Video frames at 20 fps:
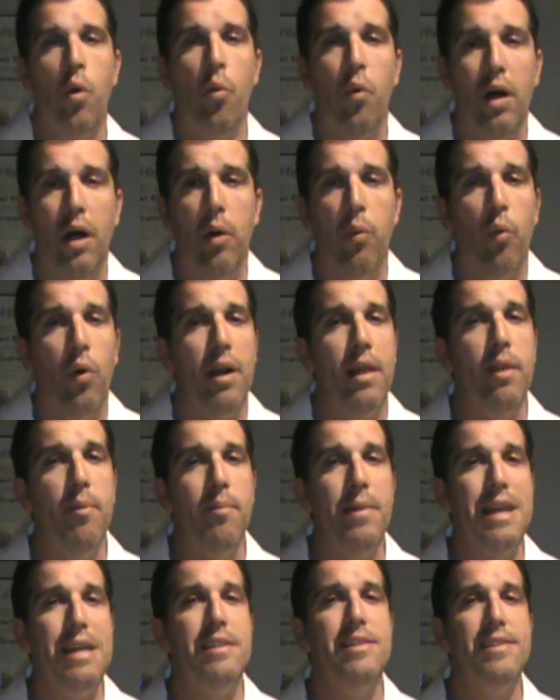Well, one of the
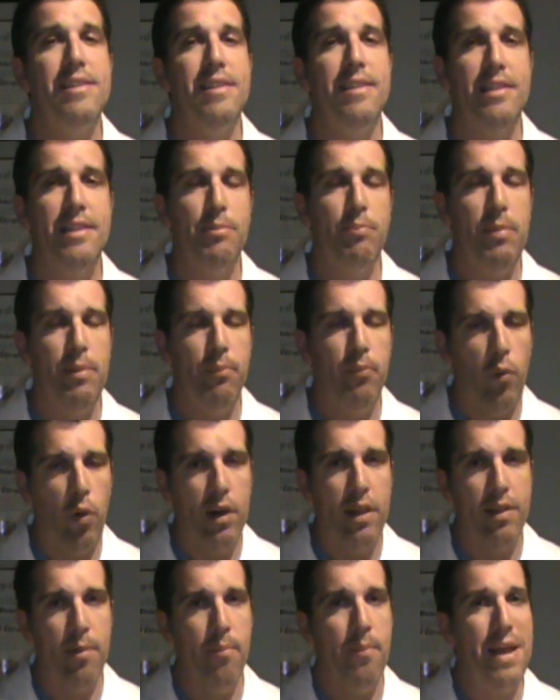main,
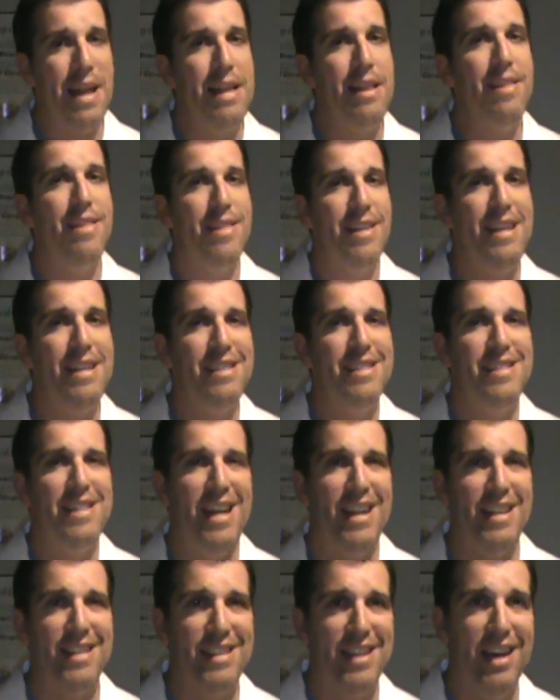one of the main things
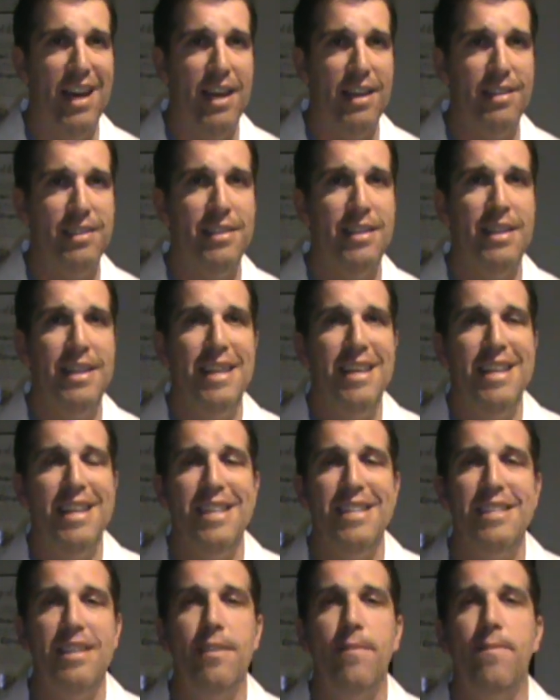that it does
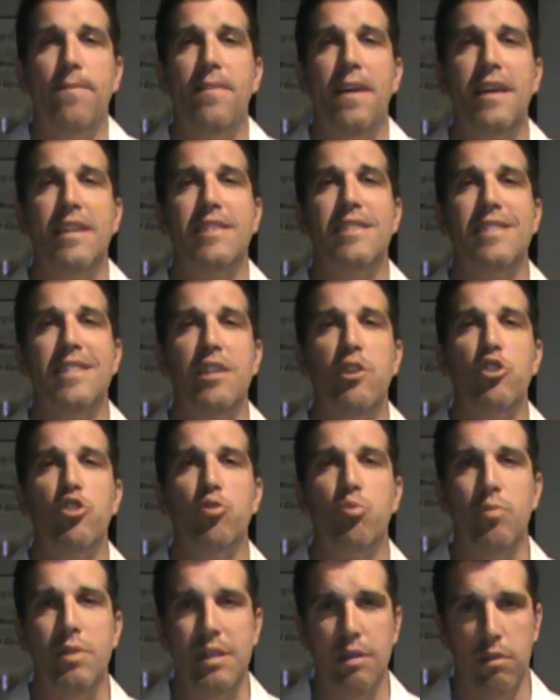is it affects the
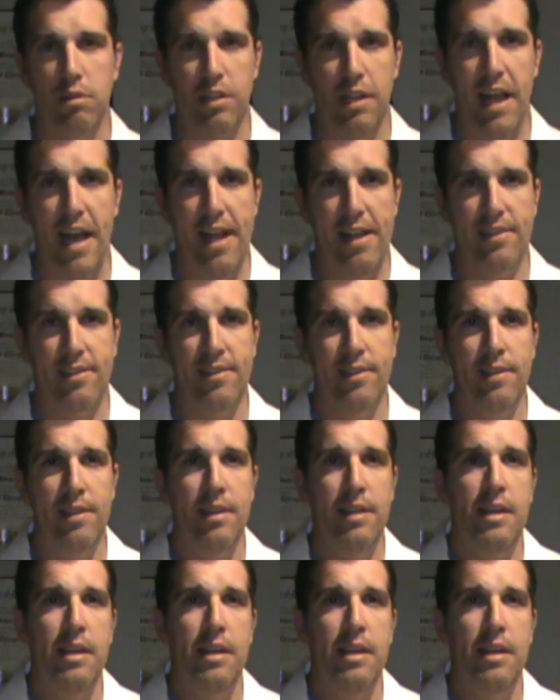adrenal glands.